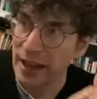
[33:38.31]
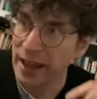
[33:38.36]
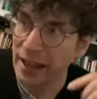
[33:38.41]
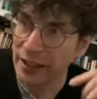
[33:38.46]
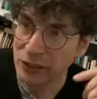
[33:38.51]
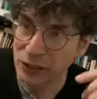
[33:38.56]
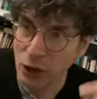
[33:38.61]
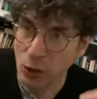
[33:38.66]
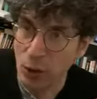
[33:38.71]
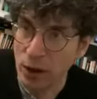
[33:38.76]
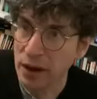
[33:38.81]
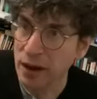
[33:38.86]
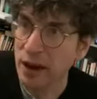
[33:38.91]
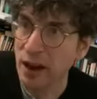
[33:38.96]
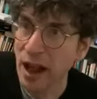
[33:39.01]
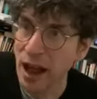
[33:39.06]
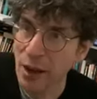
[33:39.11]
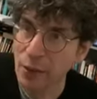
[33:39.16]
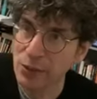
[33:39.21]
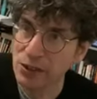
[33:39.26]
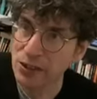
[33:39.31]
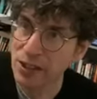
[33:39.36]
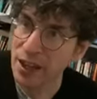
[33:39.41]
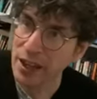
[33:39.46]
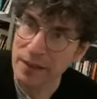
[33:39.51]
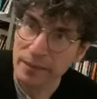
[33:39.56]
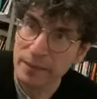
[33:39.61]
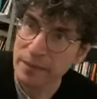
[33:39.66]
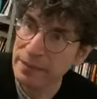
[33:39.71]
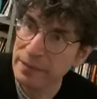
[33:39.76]
And you know what? I would
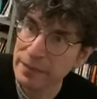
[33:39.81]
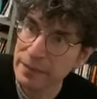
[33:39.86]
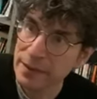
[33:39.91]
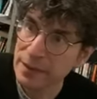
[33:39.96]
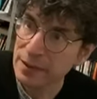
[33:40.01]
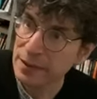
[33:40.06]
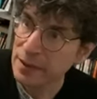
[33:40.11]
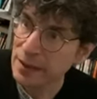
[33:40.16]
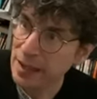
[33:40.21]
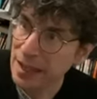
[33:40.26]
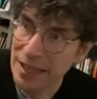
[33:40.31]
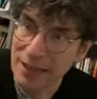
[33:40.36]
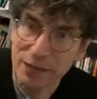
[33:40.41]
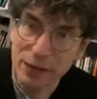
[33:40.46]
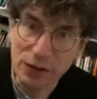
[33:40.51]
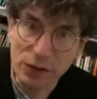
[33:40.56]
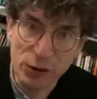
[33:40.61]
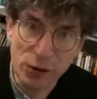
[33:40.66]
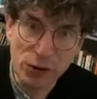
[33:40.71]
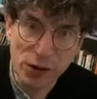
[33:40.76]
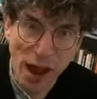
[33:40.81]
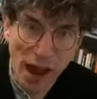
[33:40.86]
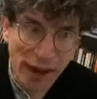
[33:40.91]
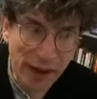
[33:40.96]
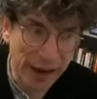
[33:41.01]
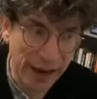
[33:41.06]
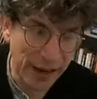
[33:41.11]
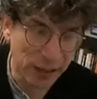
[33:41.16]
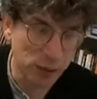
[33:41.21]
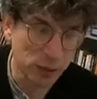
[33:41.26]
say, even if you're not
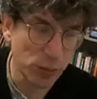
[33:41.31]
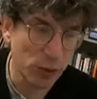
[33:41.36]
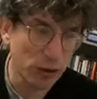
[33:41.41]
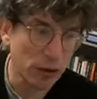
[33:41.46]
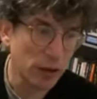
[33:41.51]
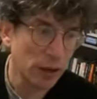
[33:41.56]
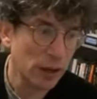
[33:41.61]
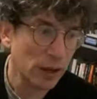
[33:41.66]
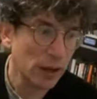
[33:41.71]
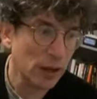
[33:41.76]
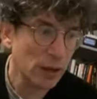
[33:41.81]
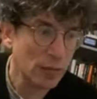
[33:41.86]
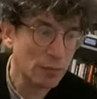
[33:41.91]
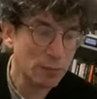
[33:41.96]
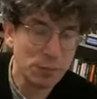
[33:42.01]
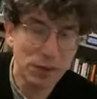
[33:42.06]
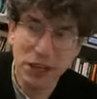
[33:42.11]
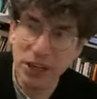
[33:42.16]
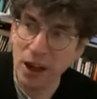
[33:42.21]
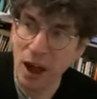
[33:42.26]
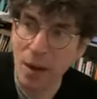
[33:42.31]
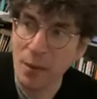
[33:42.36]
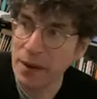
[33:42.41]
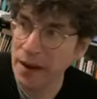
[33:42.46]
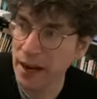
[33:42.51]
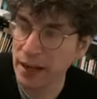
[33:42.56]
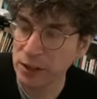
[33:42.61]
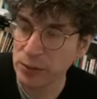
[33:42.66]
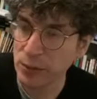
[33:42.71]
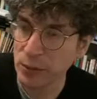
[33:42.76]
an expert, become
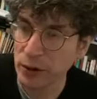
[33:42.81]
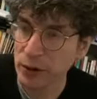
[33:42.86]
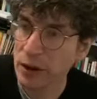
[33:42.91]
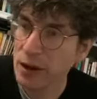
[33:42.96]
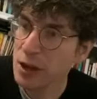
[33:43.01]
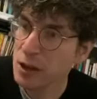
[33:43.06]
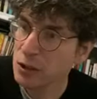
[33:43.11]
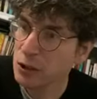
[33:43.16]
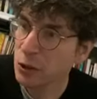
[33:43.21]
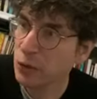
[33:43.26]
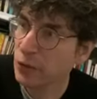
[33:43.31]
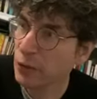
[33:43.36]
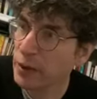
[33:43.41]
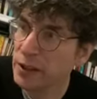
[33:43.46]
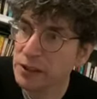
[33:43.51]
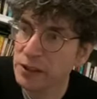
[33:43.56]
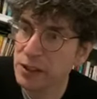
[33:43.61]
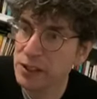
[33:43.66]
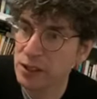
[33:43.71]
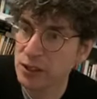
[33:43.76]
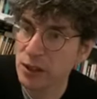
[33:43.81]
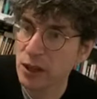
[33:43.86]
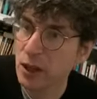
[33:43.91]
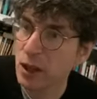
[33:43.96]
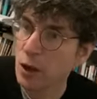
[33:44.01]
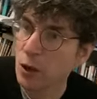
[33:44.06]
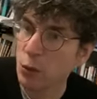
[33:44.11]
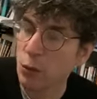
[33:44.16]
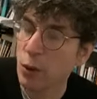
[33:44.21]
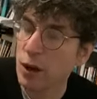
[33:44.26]
an expert. So, for instance,
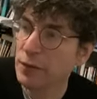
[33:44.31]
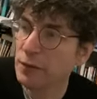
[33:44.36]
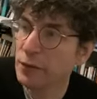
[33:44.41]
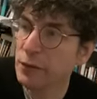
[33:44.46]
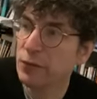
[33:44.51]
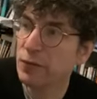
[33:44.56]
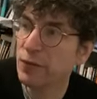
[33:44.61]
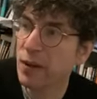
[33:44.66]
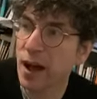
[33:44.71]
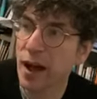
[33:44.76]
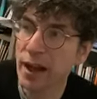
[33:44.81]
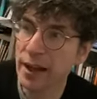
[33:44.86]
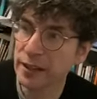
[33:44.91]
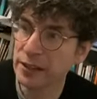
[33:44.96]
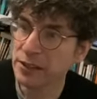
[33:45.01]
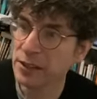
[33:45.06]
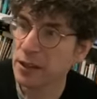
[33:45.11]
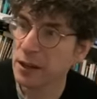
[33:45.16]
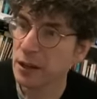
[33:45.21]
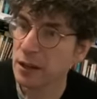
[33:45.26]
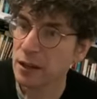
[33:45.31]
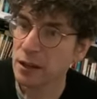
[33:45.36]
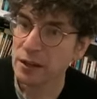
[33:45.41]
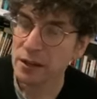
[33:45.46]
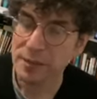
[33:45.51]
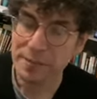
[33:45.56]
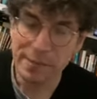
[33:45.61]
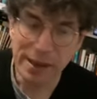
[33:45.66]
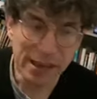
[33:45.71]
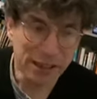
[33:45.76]
what if you find
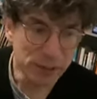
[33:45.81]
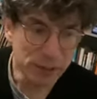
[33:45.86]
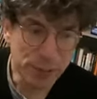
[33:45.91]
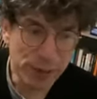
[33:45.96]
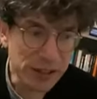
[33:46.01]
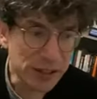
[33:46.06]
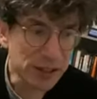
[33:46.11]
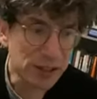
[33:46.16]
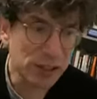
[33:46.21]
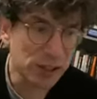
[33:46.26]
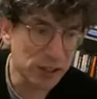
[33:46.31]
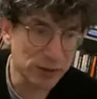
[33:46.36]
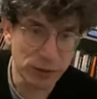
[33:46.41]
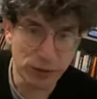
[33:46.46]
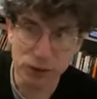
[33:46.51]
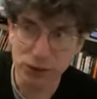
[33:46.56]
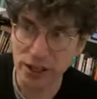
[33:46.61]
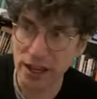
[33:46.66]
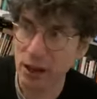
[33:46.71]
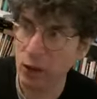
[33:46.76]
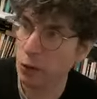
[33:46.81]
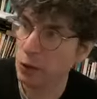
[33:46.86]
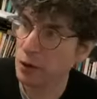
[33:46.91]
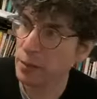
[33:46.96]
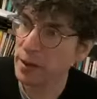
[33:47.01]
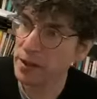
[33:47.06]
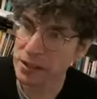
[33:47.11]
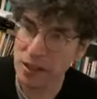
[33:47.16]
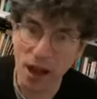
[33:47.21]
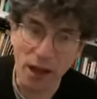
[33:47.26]
the best businesses for sale or the
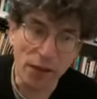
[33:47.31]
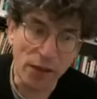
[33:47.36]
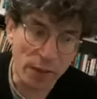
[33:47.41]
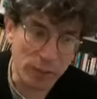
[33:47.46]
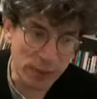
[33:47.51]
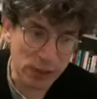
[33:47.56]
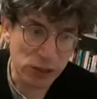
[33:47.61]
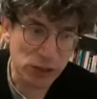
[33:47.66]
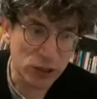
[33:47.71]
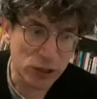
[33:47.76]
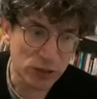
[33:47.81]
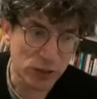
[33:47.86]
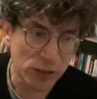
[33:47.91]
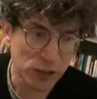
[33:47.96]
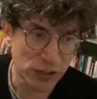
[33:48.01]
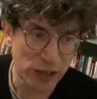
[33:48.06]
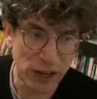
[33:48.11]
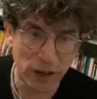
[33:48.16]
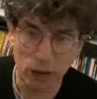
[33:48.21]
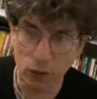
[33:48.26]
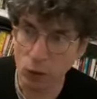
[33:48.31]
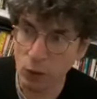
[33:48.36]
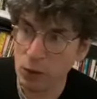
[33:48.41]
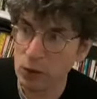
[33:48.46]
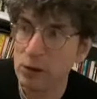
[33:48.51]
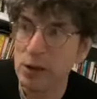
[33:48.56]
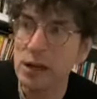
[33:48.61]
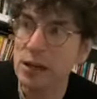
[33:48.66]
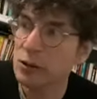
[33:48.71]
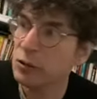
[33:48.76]
best online businesses for sale
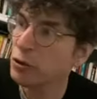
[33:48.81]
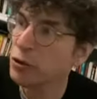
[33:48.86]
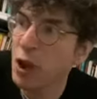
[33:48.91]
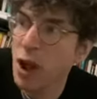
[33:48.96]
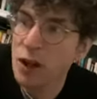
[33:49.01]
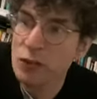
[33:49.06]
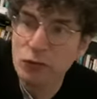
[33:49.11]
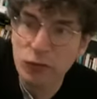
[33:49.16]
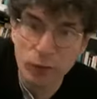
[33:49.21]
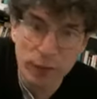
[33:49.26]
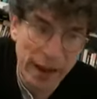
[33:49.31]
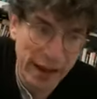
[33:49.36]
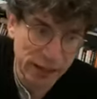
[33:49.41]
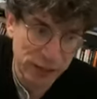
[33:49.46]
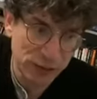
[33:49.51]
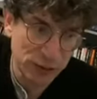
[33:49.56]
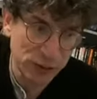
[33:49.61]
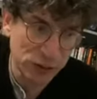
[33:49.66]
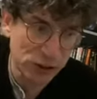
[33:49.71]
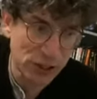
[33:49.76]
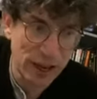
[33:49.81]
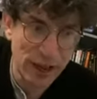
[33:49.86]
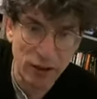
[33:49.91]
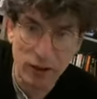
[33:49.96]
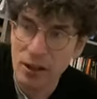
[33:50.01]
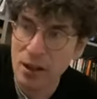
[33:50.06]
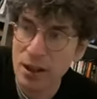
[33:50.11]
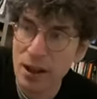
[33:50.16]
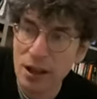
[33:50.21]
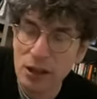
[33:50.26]
or laundromats for
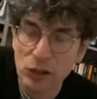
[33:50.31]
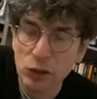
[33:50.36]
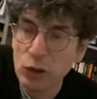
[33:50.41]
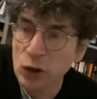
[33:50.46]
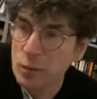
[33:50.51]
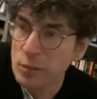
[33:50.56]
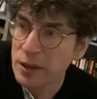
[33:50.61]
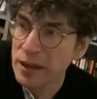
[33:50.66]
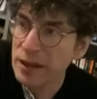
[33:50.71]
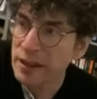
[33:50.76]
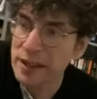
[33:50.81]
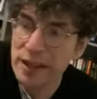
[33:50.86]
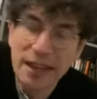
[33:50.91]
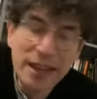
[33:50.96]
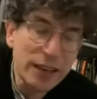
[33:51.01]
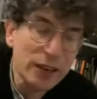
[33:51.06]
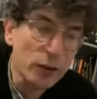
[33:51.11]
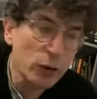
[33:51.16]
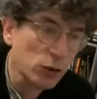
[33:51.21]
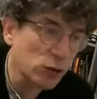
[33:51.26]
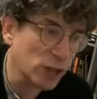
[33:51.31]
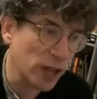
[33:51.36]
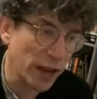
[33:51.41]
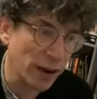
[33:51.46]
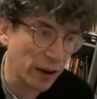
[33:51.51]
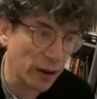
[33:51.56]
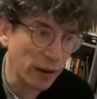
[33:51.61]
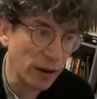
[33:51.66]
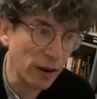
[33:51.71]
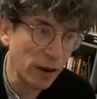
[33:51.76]
sale? You could be the
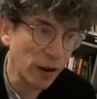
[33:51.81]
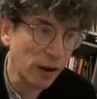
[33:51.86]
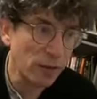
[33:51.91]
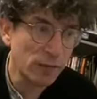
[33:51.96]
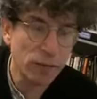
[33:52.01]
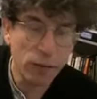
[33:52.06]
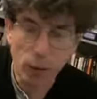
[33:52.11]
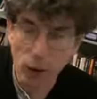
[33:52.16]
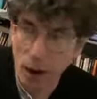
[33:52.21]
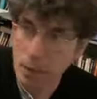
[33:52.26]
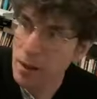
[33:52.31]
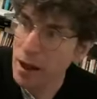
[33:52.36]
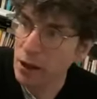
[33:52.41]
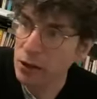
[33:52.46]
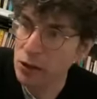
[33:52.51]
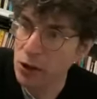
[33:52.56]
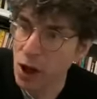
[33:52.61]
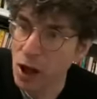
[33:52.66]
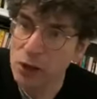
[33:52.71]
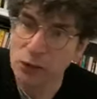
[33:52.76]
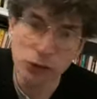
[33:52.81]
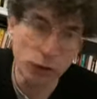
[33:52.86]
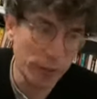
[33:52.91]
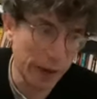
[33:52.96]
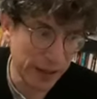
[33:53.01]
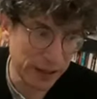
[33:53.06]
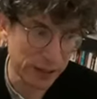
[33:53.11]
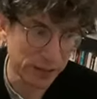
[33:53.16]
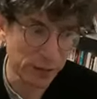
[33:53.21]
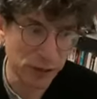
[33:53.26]
newsletter for, about
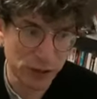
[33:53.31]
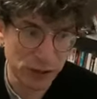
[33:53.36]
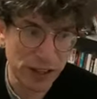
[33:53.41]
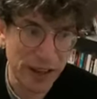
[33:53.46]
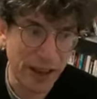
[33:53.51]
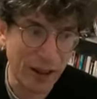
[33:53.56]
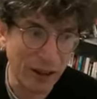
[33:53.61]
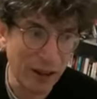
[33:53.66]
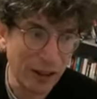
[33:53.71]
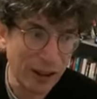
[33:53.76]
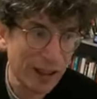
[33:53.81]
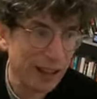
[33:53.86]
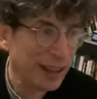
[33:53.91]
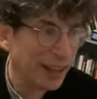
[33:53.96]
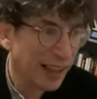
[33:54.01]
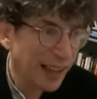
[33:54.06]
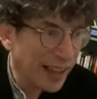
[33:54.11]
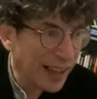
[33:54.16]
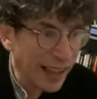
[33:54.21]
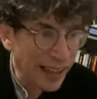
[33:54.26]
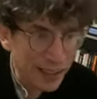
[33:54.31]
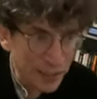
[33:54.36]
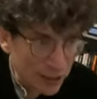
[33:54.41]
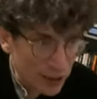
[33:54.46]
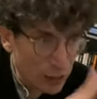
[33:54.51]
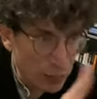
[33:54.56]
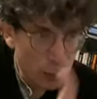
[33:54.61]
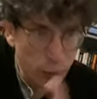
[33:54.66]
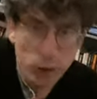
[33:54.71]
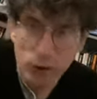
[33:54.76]
laundromats for sale
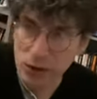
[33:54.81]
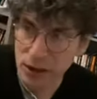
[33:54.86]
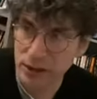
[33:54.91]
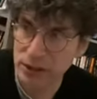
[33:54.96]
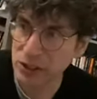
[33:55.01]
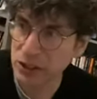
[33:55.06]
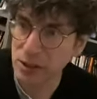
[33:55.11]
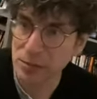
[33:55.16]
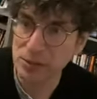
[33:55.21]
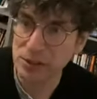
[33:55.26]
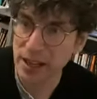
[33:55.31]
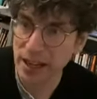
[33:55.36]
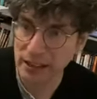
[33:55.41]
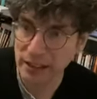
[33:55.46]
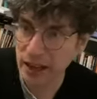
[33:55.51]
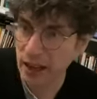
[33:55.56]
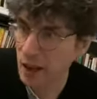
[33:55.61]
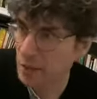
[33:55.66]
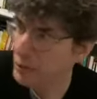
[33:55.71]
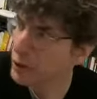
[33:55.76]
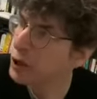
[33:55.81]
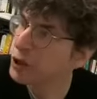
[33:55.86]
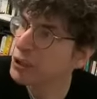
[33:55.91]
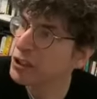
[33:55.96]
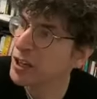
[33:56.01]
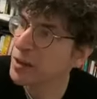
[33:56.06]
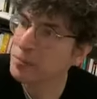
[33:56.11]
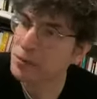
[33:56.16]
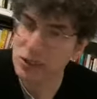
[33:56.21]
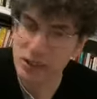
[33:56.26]
and put it on substack.com. You could
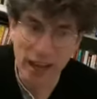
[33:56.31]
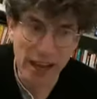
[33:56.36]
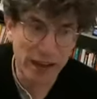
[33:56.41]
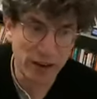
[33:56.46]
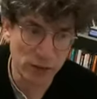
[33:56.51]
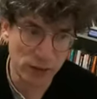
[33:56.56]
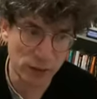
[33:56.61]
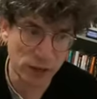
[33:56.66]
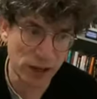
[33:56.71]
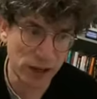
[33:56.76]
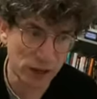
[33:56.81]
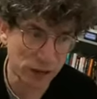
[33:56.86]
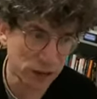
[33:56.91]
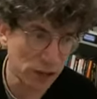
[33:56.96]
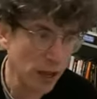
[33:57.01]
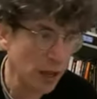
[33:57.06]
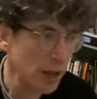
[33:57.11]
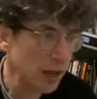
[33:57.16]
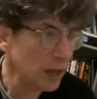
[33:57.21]
set up 10 newsletters.